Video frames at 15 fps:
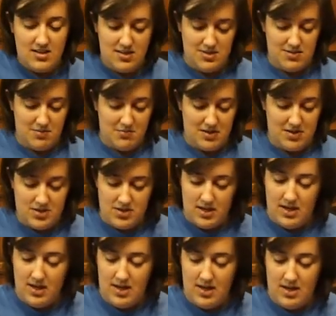So I'm going to shake
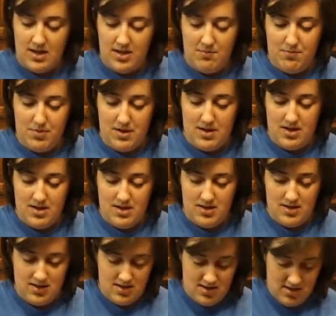it up
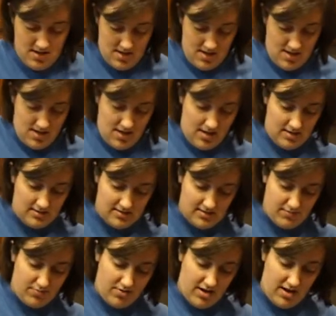and
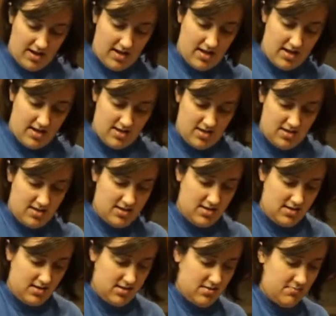spray
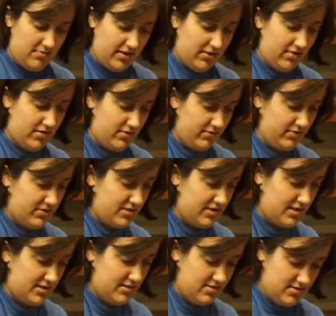my griddle real good.